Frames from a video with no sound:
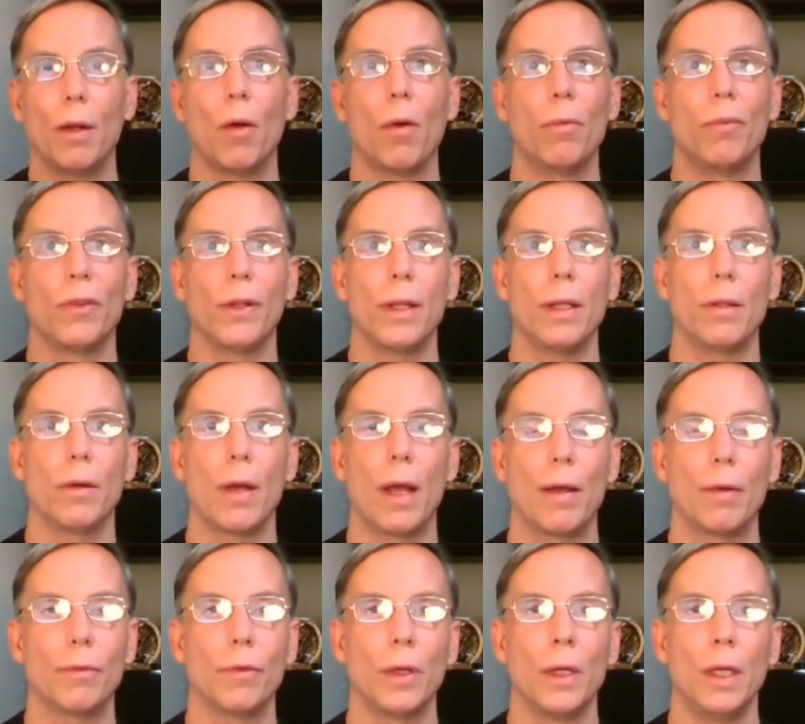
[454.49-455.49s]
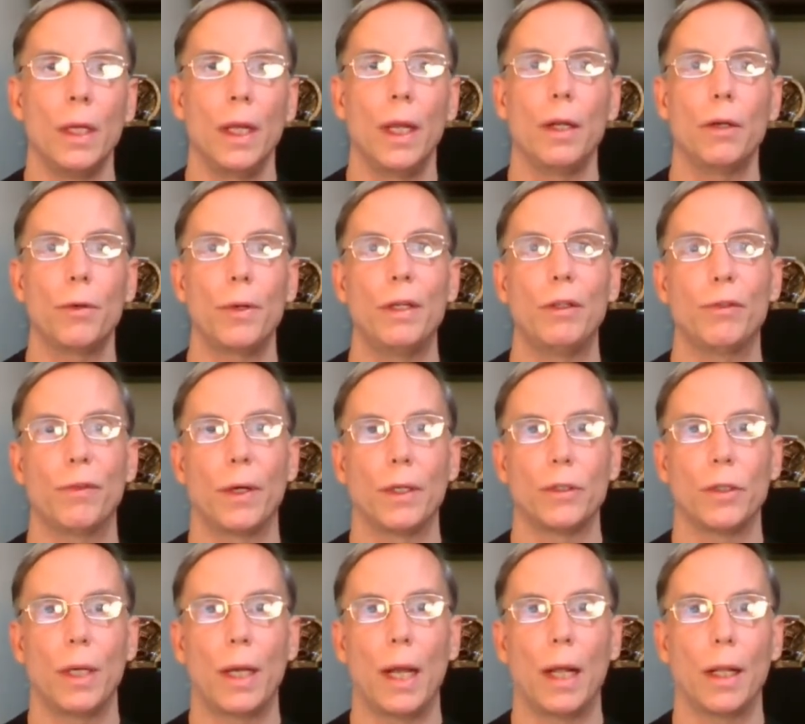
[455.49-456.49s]
Hopefully they'll have increased
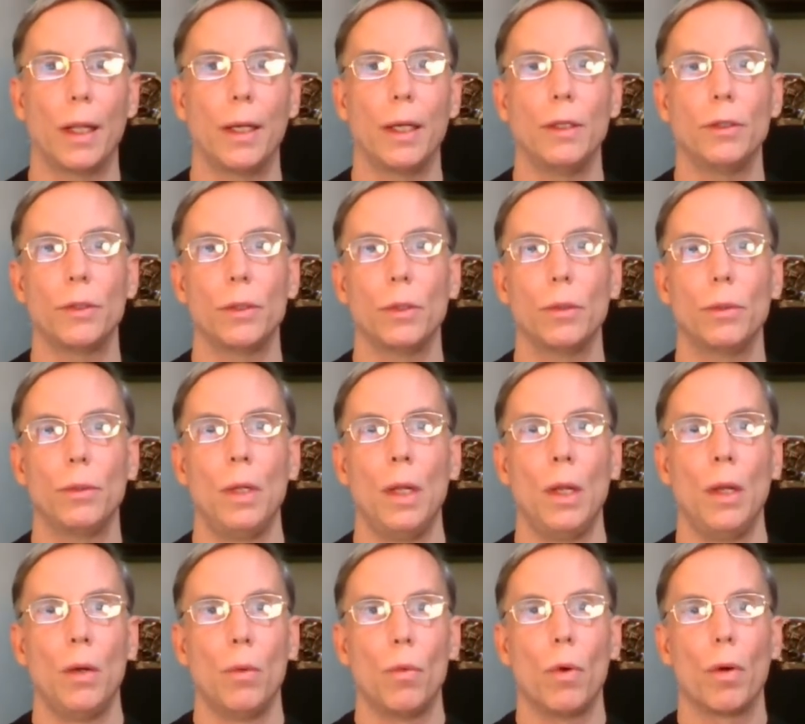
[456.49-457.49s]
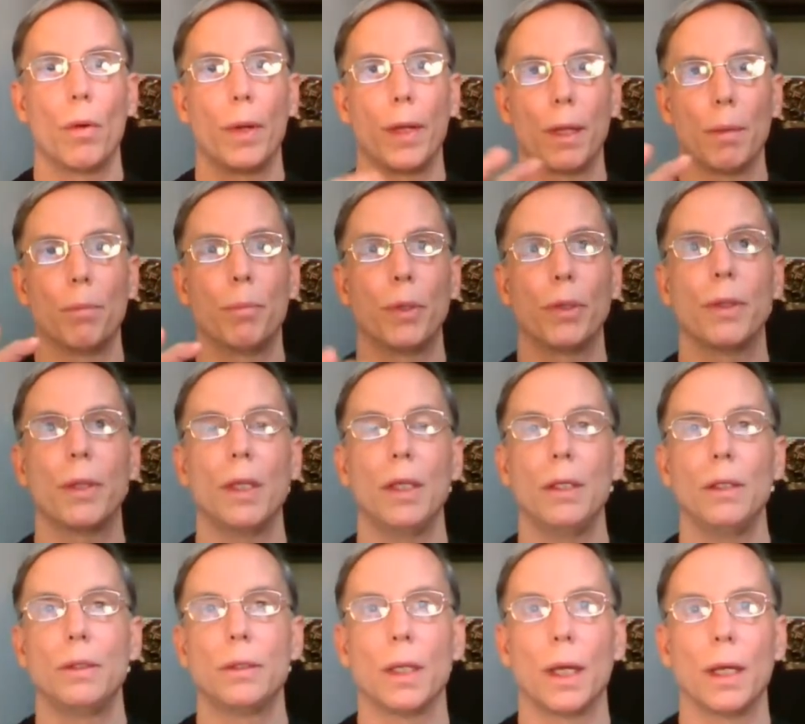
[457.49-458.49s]
functionality soon where we can put
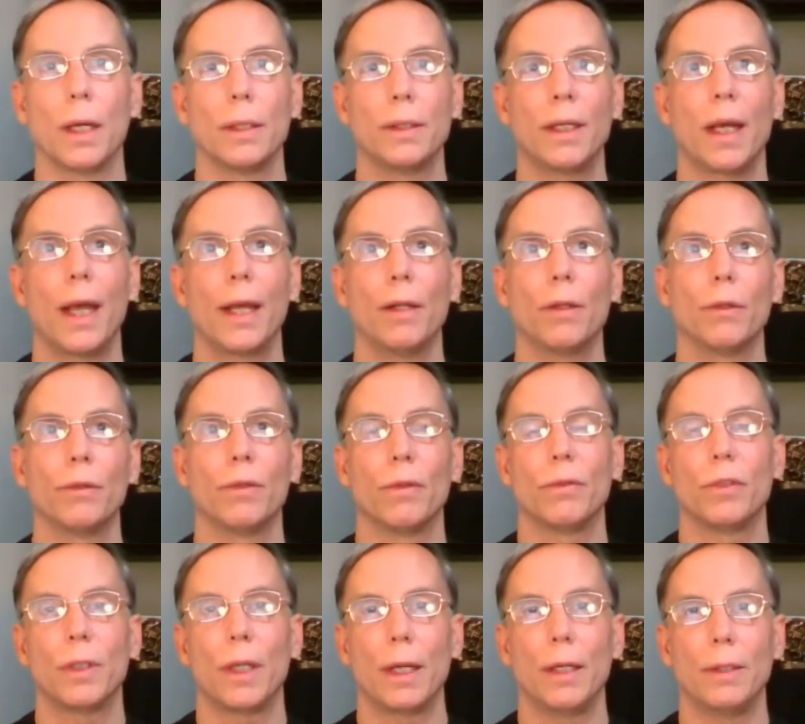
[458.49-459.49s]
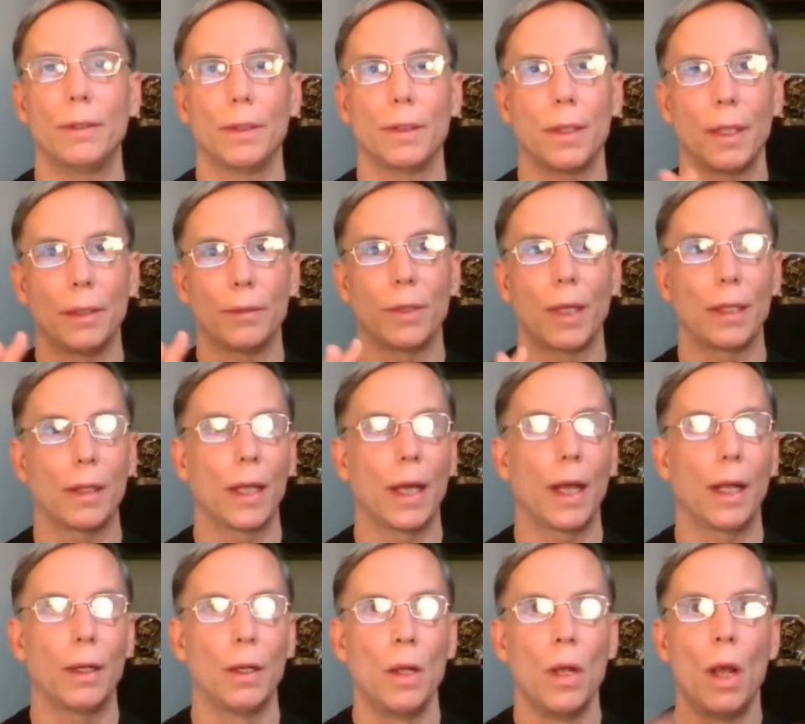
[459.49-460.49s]
these uh, titles of studies and things like
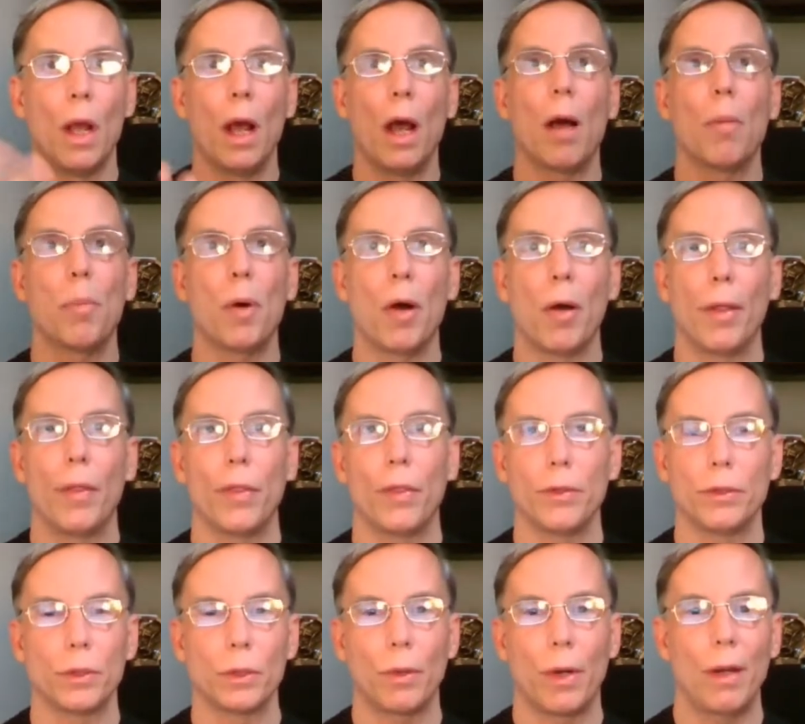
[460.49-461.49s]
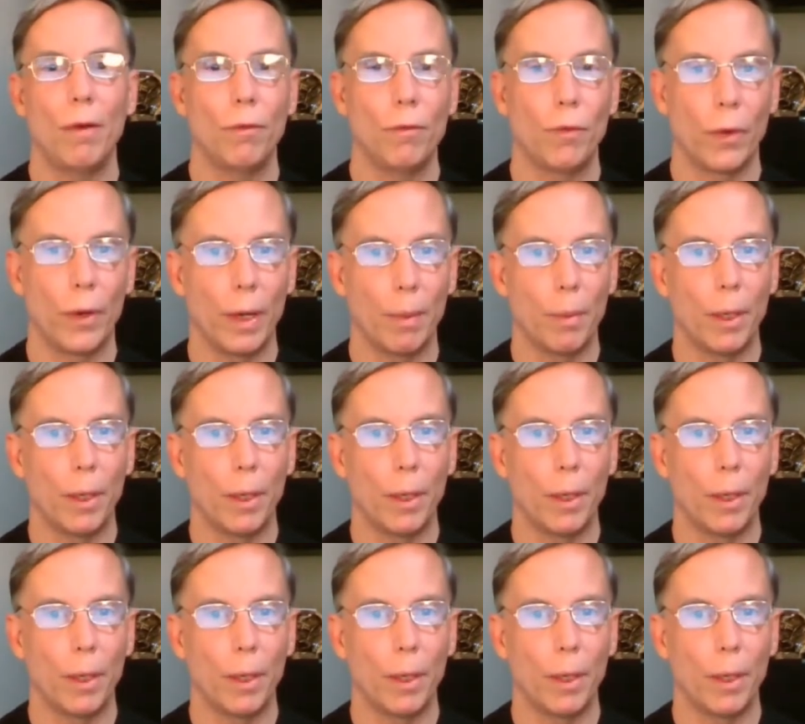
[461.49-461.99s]
that up on the screen for you.